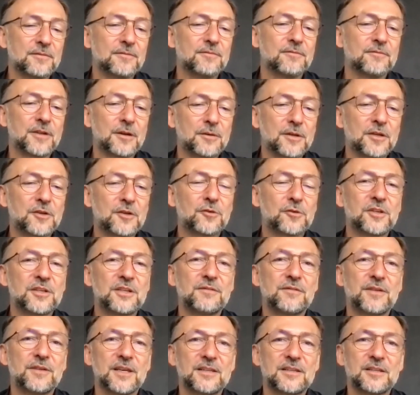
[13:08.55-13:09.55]
very
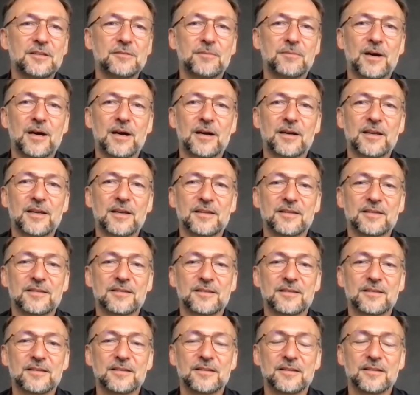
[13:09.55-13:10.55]
cultivated market
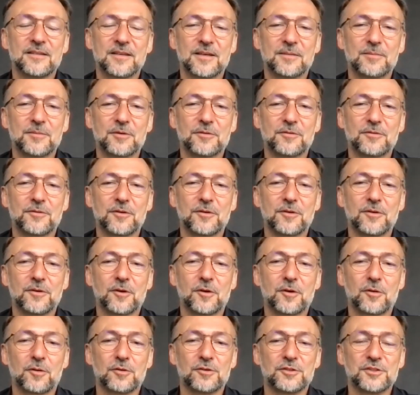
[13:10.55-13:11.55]
in terms of
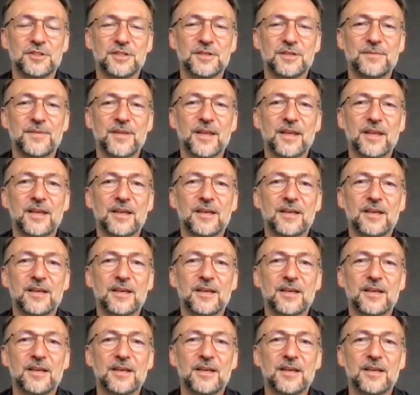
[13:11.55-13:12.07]
horology.